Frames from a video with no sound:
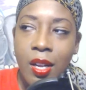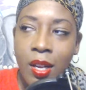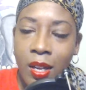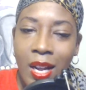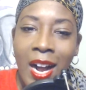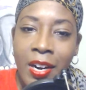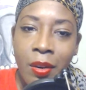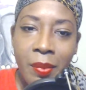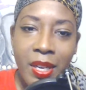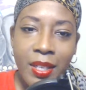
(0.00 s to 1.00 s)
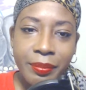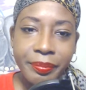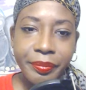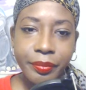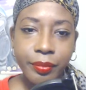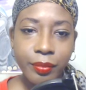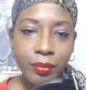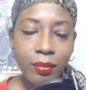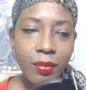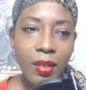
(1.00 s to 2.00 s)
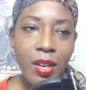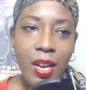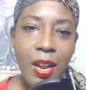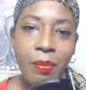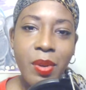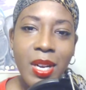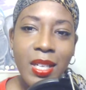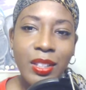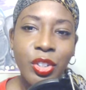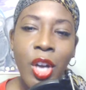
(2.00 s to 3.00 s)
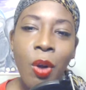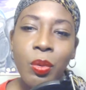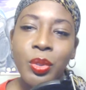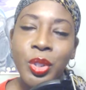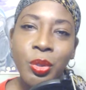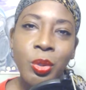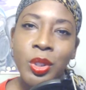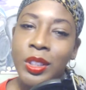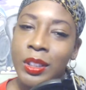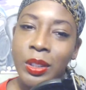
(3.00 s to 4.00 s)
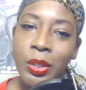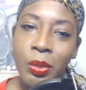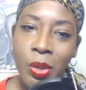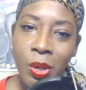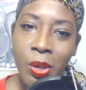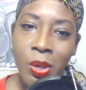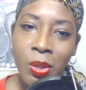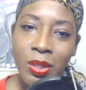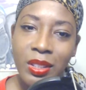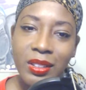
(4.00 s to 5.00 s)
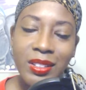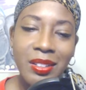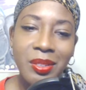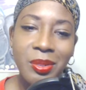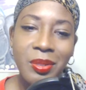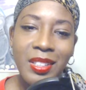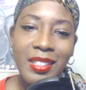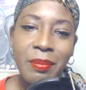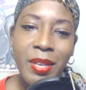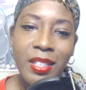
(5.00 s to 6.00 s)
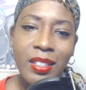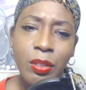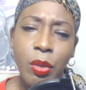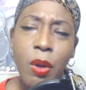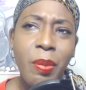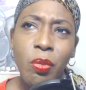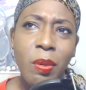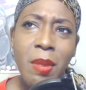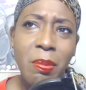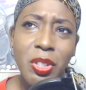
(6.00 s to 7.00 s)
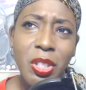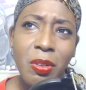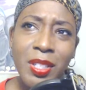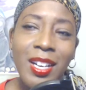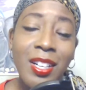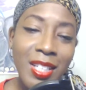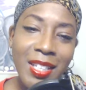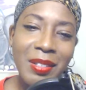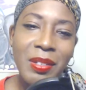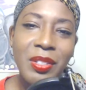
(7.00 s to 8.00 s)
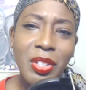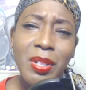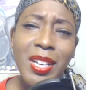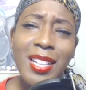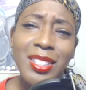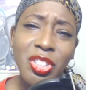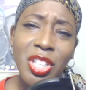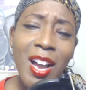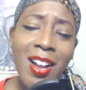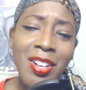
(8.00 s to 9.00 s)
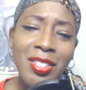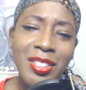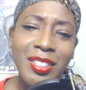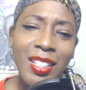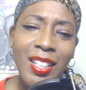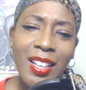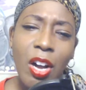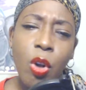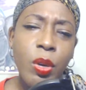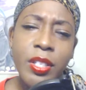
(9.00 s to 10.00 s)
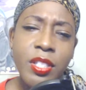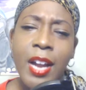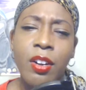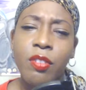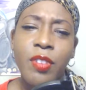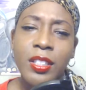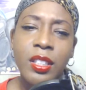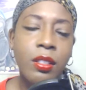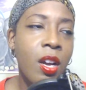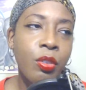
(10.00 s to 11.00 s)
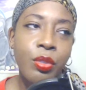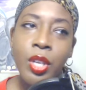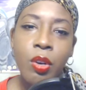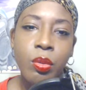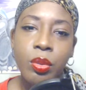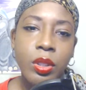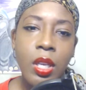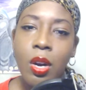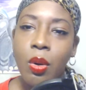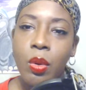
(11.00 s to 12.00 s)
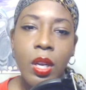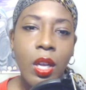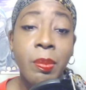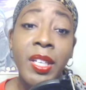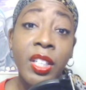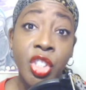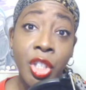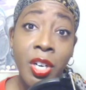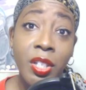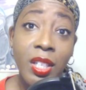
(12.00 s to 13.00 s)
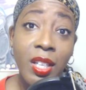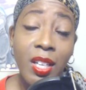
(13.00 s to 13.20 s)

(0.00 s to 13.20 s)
Iron Man. But don't use this little girl to make us, well, but remember Tony again. Tony has a child and oh, he sacrificed it. No, no, no, being a jerk.